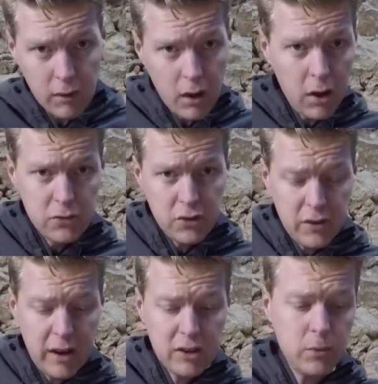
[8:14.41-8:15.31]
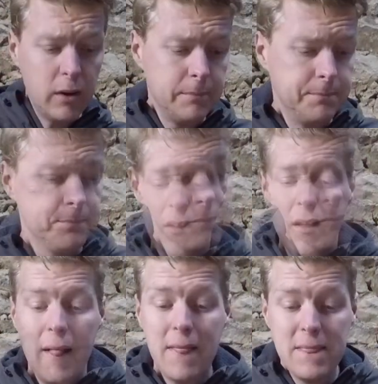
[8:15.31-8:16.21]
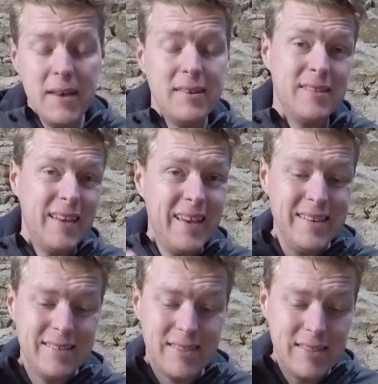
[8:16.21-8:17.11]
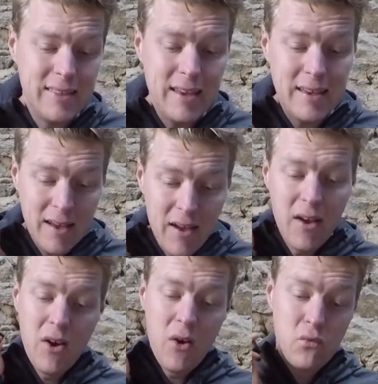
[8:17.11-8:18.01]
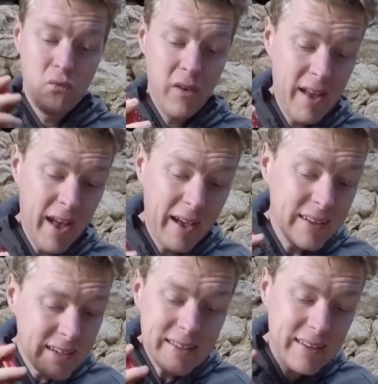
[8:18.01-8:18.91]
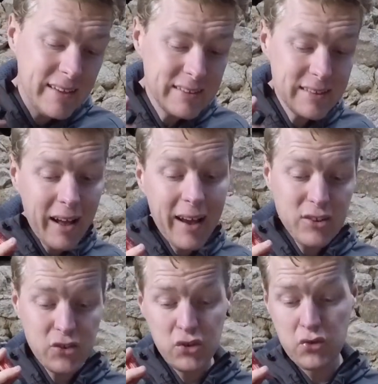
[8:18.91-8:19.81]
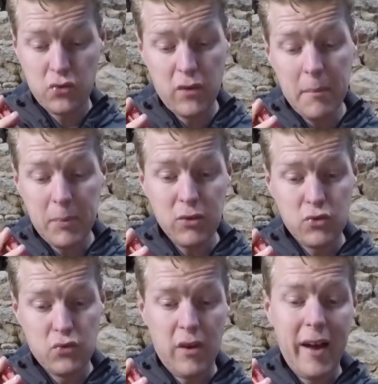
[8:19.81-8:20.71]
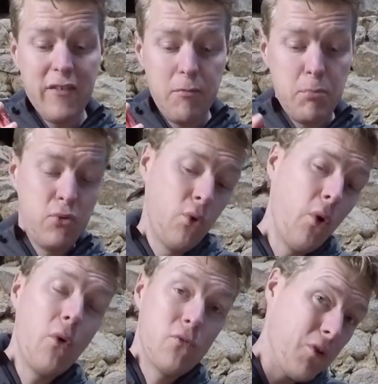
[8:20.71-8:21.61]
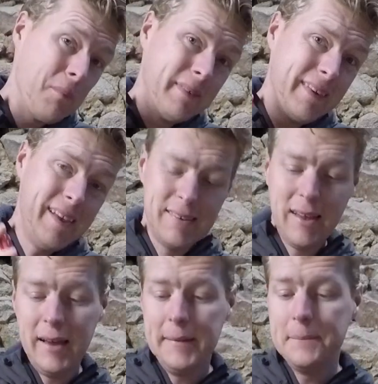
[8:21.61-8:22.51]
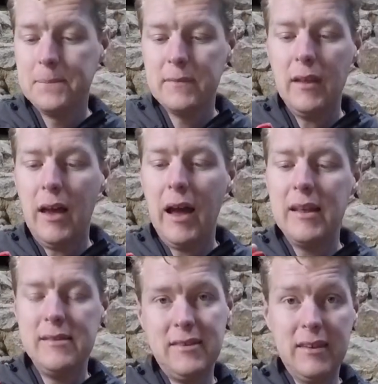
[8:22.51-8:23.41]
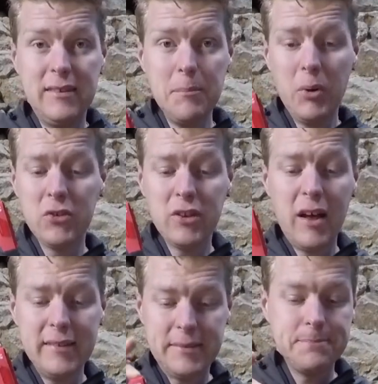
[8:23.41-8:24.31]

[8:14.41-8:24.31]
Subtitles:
On to the next one. This is the rear LED light strip drive pro from Lezyne, and it's a seat post light.